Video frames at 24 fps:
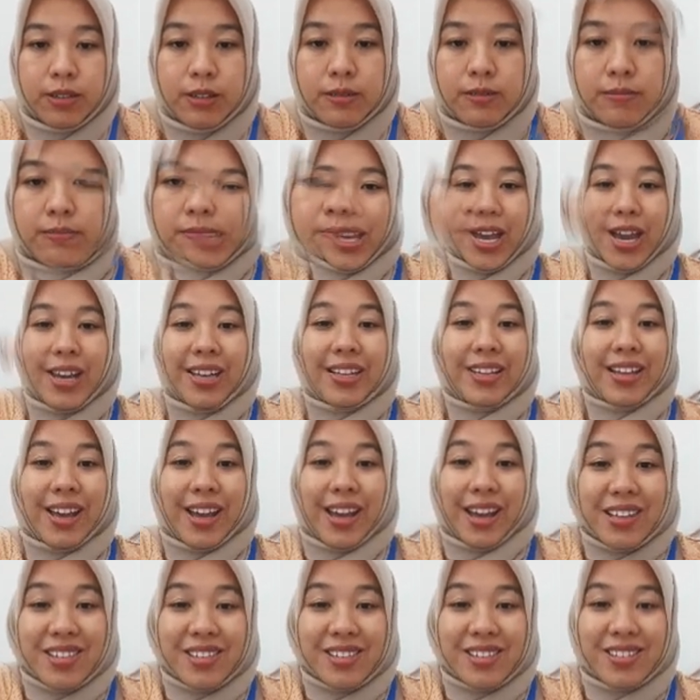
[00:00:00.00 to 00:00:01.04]

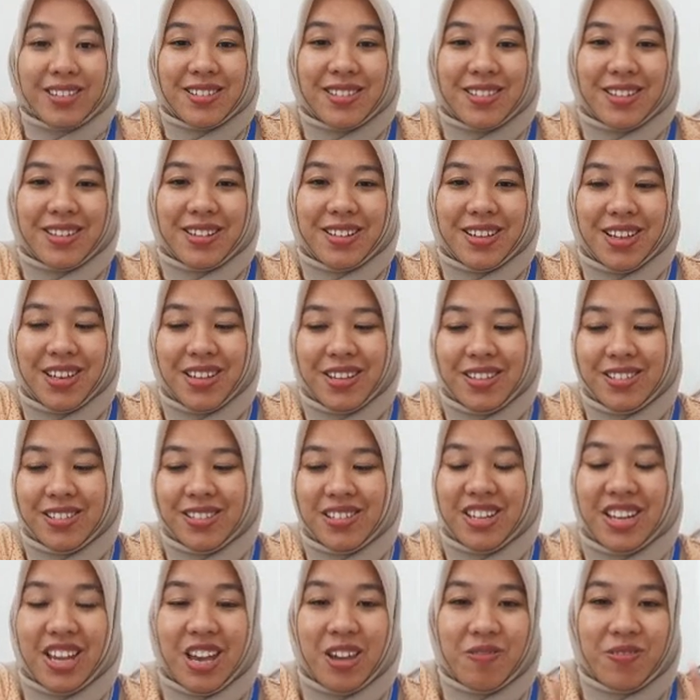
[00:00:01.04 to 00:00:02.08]
Next is
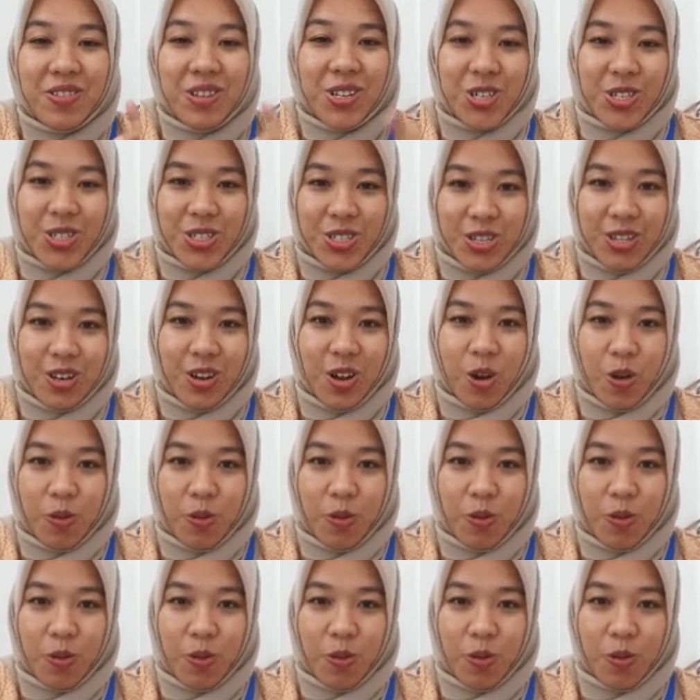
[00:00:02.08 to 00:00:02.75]
the definition